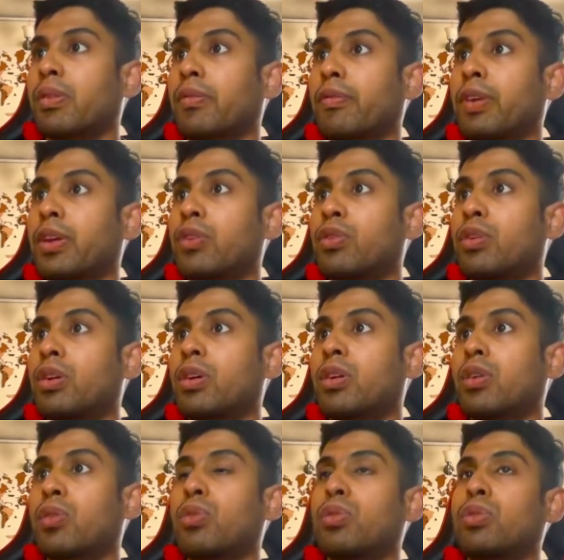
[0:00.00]
we do not
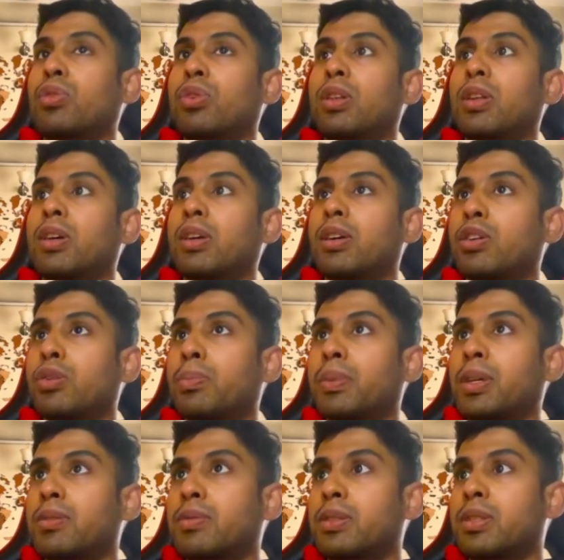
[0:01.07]
go through all the 100
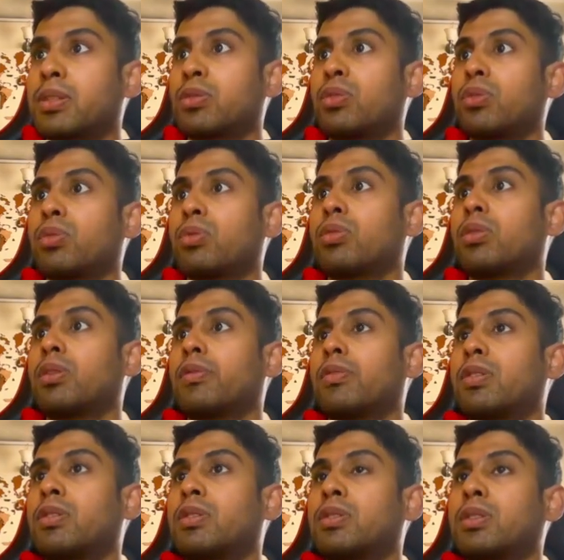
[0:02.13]
openings, we just go through the
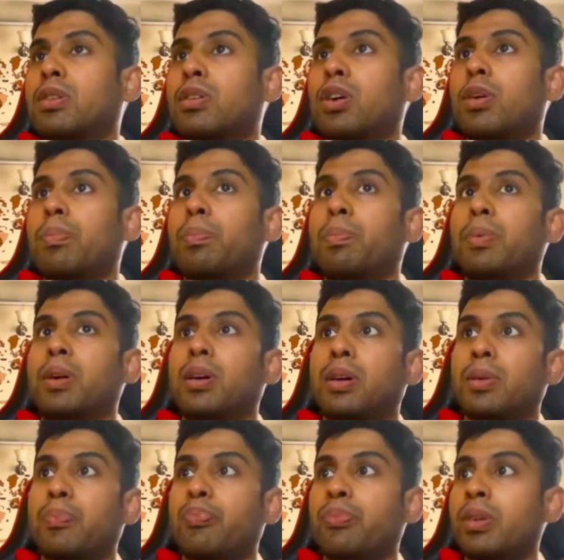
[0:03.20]
first top
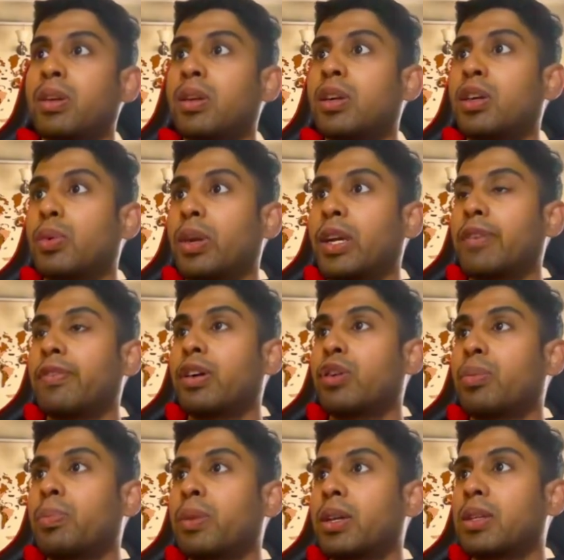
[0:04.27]
25
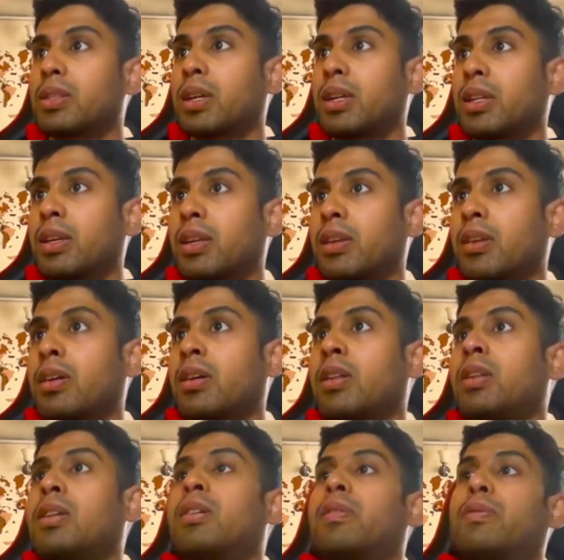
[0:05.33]
openings. And then
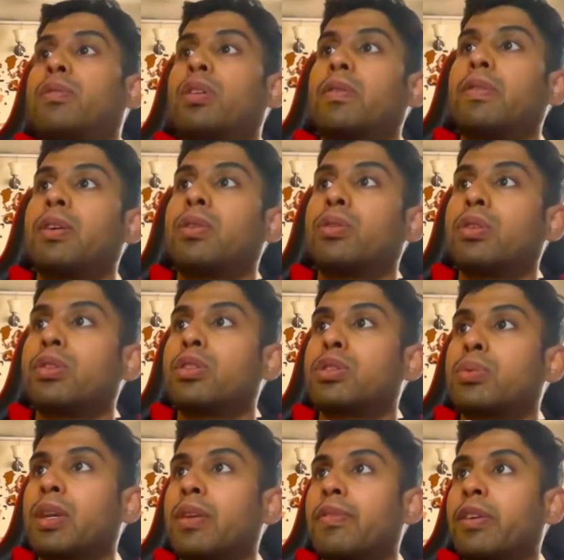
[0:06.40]
what we do on those
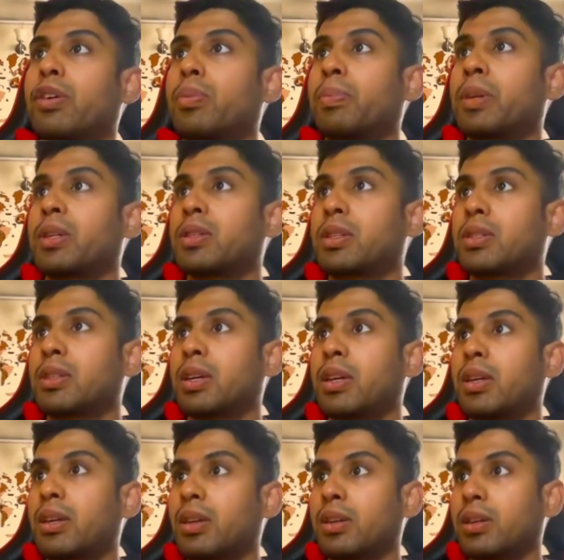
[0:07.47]
25 openings is
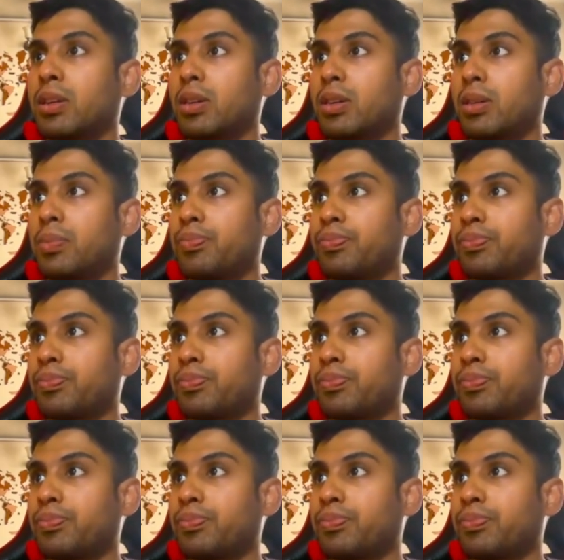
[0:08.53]
that